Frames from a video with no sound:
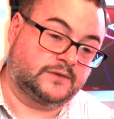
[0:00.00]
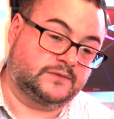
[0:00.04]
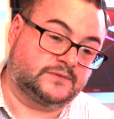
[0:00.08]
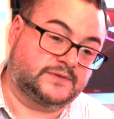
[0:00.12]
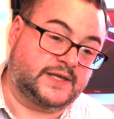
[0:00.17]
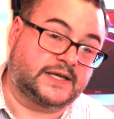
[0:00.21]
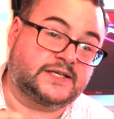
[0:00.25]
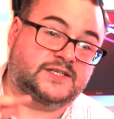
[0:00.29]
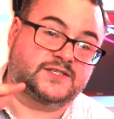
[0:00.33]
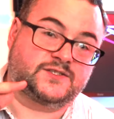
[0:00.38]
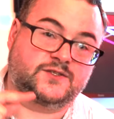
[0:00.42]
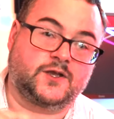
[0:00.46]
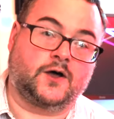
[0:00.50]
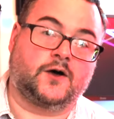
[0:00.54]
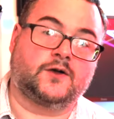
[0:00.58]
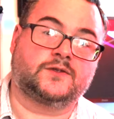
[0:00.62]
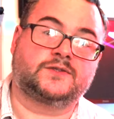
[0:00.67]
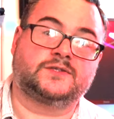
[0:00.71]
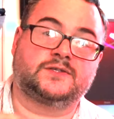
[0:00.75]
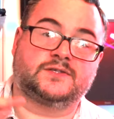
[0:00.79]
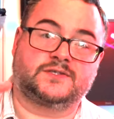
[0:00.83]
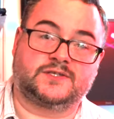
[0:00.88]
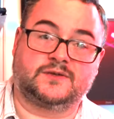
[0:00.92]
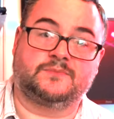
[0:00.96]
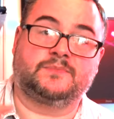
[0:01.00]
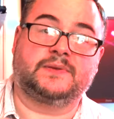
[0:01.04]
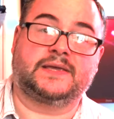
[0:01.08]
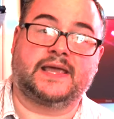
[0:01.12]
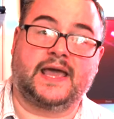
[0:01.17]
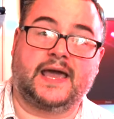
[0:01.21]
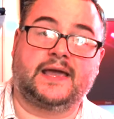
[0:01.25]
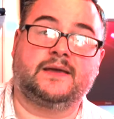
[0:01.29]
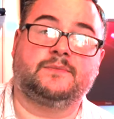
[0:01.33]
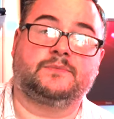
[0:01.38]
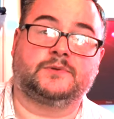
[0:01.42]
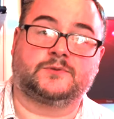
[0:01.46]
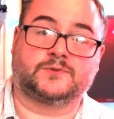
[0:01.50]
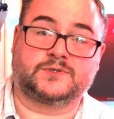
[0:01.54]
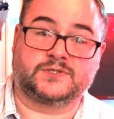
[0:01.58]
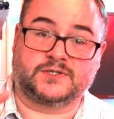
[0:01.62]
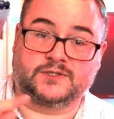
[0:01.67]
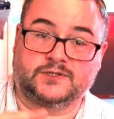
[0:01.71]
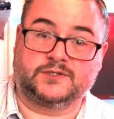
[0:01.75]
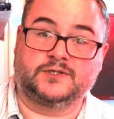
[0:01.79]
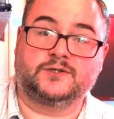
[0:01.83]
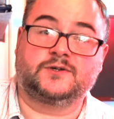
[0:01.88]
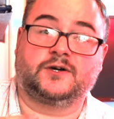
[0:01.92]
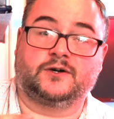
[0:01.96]
they started to be able to
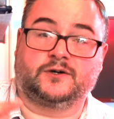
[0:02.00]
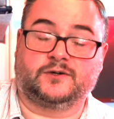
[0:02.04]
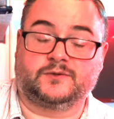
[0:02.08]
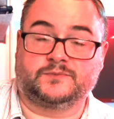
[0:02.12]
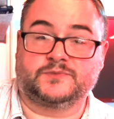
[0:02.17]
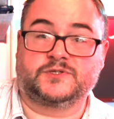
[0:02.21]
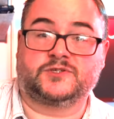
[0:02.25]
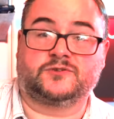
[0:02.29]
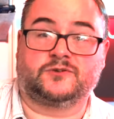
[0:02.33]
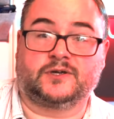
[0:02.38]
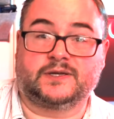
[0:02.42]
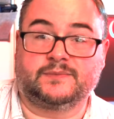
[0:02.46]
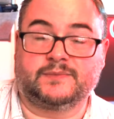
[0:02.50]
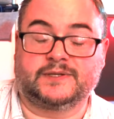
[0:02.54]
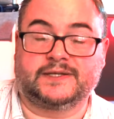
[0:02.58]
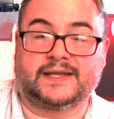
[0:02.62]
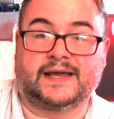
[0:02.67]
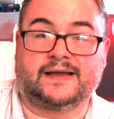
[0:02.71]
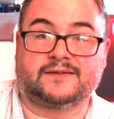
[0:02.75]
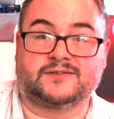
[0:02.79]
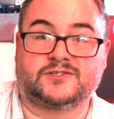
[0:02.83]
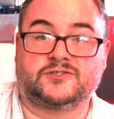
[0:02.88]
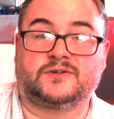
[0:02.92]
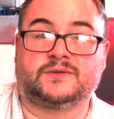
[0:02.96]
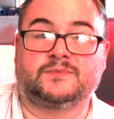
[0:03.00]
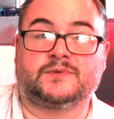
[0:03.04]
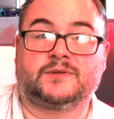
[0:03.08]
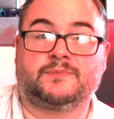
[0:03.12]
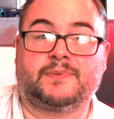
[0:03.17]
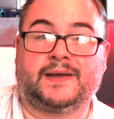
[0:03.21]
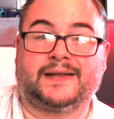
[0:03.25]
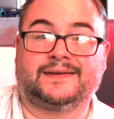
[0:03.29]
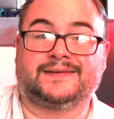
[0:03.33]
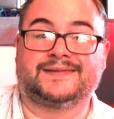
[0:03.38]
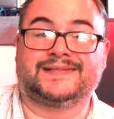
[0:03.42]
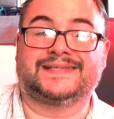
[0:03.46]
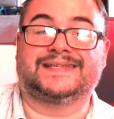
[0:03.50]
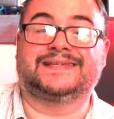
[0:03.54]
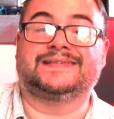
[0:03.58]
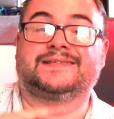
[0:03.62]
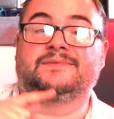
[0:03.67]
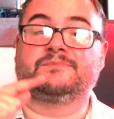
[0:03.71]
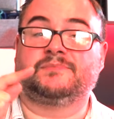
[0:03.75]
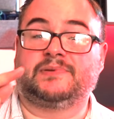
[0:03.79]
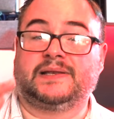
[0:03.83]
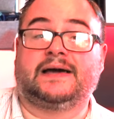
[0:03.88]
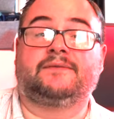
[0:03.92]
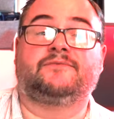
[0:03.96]
look at upstream and downstream dependencies
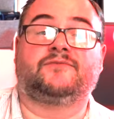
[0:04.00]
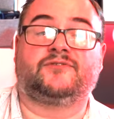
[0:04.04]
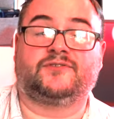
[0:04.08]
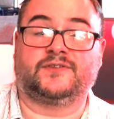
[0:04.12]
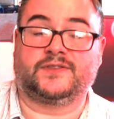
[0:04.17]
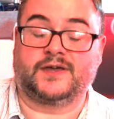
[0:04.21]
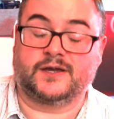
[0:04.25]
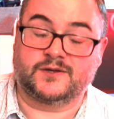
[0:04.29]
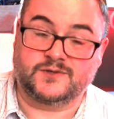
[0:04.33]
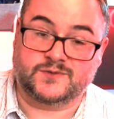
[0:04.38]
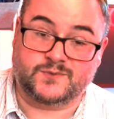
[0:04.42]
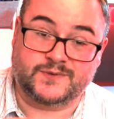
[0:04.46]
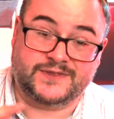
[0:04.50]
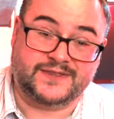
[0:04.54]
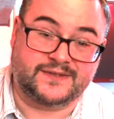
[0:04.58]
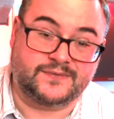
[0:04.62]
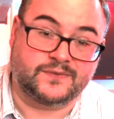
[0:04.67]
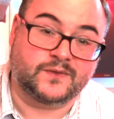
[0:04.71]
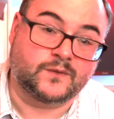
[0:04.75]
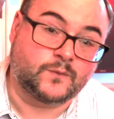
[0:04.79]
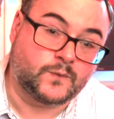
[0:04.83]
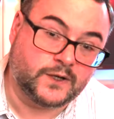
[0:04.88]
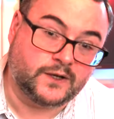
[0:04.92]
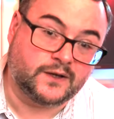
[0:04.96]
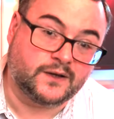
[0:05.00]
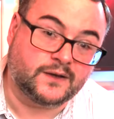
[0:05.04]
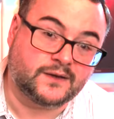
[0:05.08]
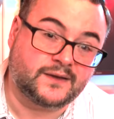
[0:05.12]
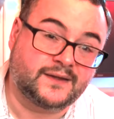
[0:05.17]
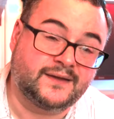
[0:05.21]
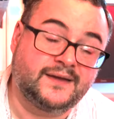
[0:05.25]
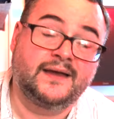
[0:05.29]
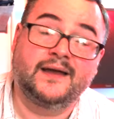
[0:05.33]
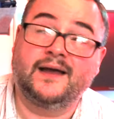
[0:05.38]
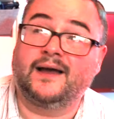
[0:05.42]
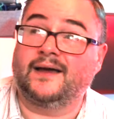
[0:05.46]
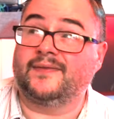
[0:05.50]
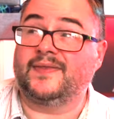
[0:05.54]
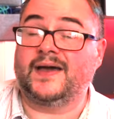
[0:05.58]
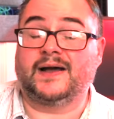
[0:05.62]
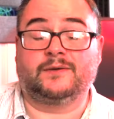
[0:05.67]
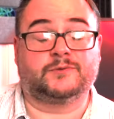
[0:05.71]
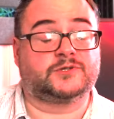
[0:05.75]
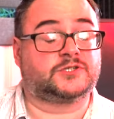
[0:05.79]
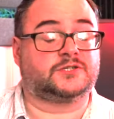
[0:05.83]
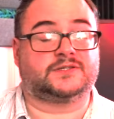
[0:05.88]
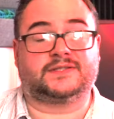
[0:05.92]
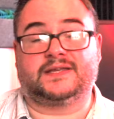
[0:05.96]
and plan for those within the work. And
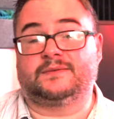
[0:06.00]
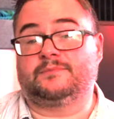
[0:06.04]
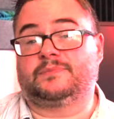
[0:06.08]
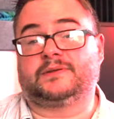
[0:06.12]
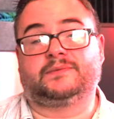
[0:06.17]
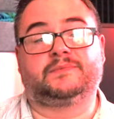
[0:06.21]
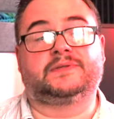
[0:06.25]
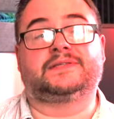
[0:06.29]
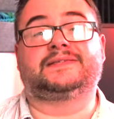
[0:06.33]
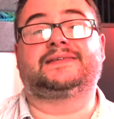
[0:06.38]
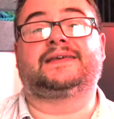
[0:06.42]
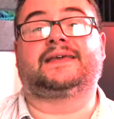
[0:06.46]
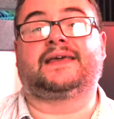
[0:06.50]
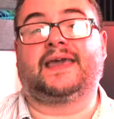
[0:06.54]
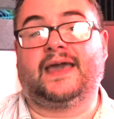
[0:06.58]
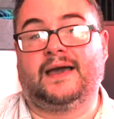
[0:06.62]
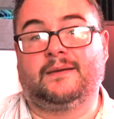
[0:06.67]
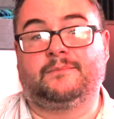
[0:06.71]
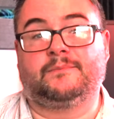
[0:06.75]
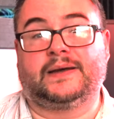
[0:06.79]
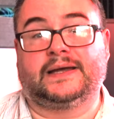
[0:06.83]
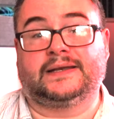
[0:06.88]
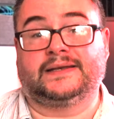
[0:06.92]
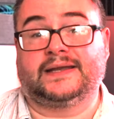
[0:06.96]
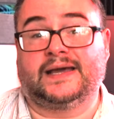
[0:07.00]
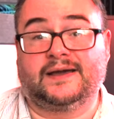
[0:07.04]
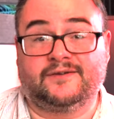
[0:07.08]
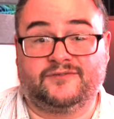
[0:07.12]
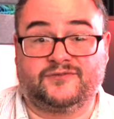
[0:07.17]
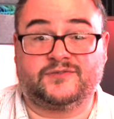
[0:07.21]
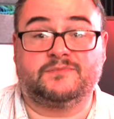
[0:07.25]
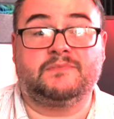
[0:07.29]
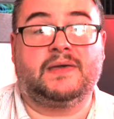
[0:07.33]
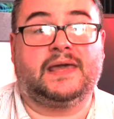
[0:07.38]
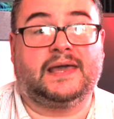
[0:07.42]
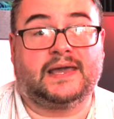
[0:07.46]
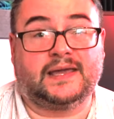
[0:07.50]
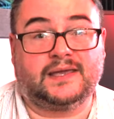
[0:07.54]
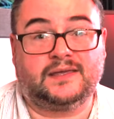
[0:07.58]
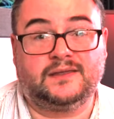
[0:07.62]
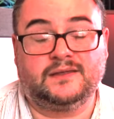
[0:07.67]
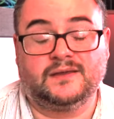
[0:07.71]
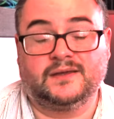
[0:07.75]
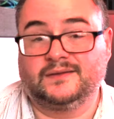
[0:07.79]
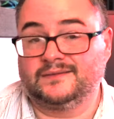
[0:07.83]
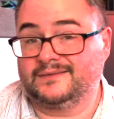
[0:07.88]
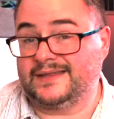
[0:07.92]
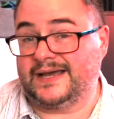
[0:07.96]
that was just implementing Kanban. Now for
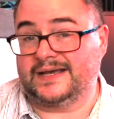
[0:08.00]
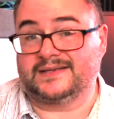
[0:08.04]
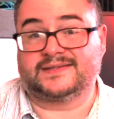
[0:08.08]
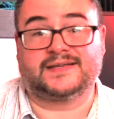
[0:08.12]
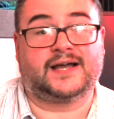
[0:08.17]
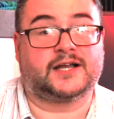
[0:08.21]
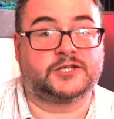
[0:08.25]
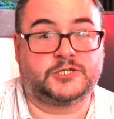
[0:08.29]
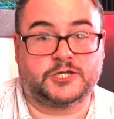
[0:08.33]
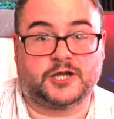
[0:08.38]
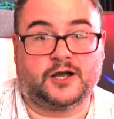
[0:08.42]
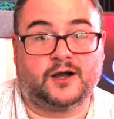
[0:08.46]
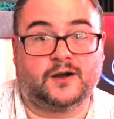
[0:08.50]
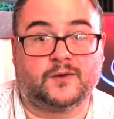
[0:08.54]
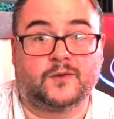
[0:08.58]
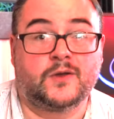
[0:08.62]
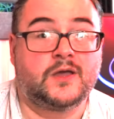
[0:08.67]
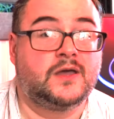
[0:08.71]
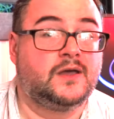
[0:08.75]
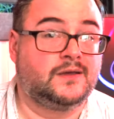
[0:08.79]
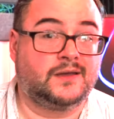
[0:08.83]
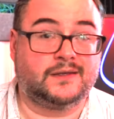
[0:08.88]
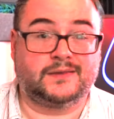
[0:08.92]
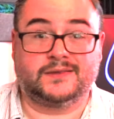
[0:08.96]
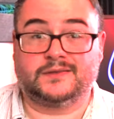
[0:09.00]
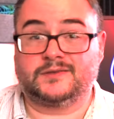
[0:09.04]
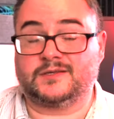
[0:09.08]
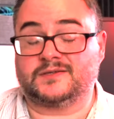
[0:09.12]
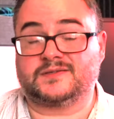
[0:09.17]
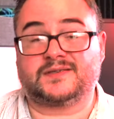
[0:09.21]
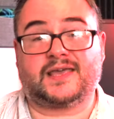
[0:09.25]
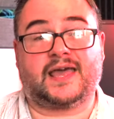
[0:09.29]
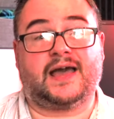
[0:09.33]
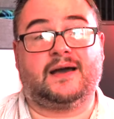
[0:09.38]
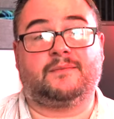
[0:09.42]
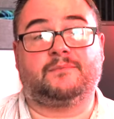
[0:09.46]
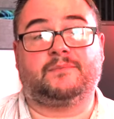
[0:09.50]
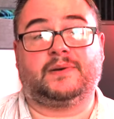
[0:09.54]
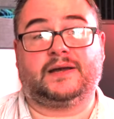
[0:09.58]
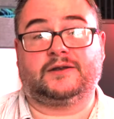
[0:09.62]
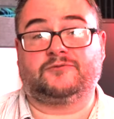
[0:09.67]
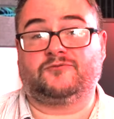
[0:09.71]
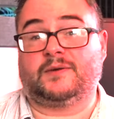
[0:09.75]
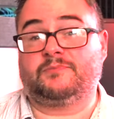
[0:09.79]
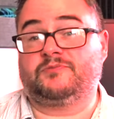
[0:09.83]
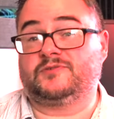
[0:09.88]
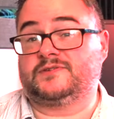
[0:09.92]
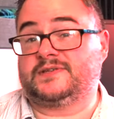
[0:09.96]
me, that's Agile. Does
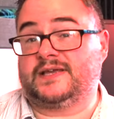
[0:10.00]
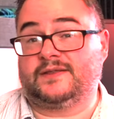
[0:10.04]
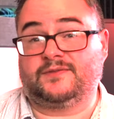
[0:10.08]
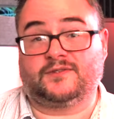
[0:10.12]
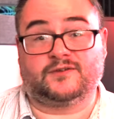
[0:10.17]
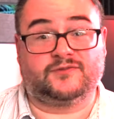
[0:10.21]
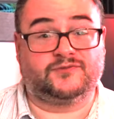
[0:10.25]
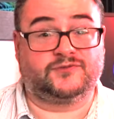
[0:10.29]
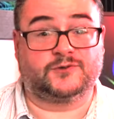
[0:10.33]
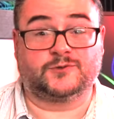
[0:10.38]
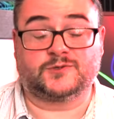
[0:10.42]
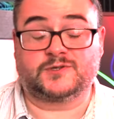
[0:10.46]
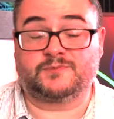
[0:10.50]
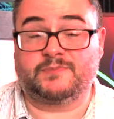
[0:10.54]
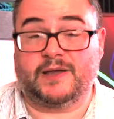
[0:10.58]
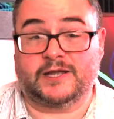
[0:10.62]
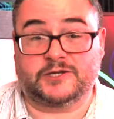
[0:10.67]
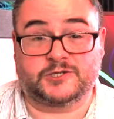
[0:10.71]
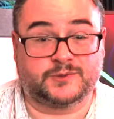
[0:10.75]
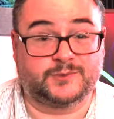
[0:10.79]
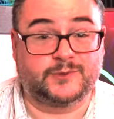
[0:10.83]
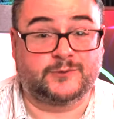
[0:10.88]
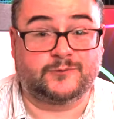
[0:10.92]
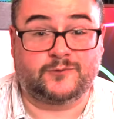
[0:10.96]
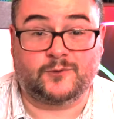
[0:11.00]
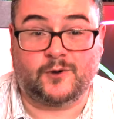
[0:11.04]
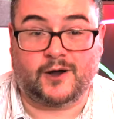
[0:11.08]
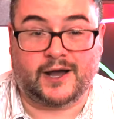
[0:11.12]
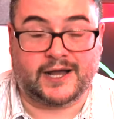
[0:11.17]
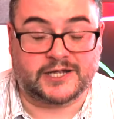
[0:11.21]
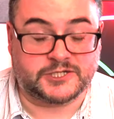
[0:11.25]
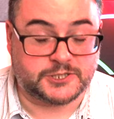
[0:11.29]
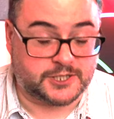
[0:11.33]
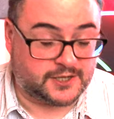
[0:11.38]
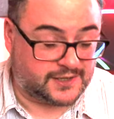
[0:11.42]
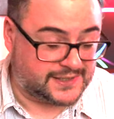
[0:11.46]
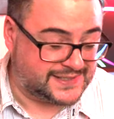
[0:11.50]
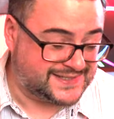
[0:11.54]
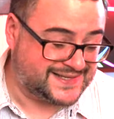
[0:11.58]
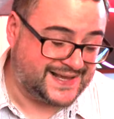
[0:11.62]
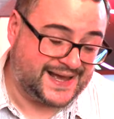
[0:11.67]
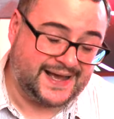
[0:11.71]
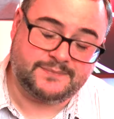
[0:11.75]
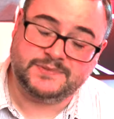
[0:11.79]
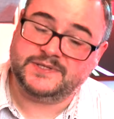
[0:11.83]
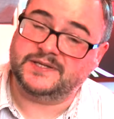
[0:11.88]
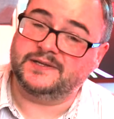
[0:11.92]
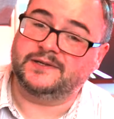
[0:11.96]
Kanban represent the full spectrum of what Agile is?
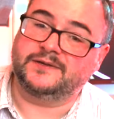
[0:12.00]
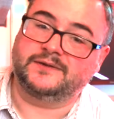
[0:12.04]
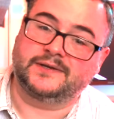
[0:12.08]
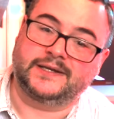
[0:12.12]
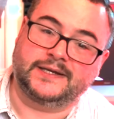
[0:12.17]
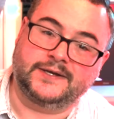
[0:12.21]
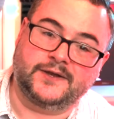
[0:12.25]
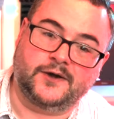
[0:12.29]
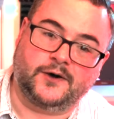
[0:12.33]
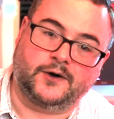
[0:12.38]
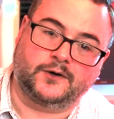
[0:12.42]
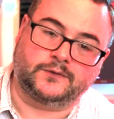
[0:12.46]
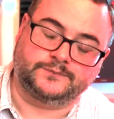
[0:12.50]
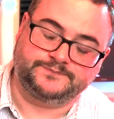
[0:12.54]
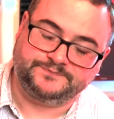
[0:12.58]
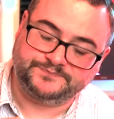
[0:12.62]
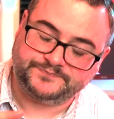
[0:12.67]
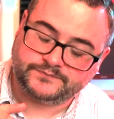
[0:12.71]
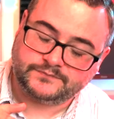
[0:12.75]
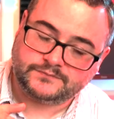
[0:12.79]
Absolutely not.